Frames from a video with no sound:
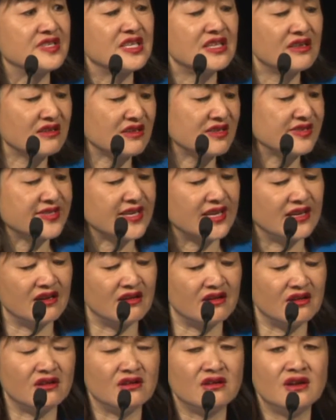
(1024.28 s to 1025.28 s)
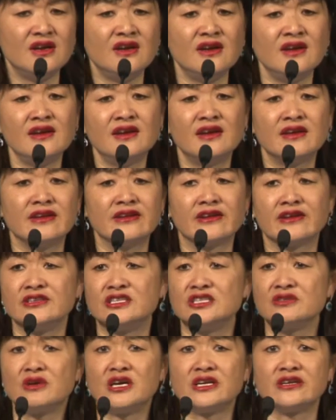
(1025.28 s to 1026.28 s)
they're not going to say, oh,
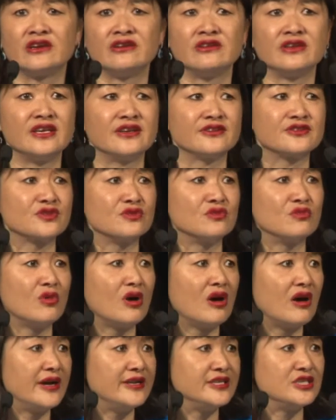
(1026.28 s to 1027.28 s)
do I know X or Y?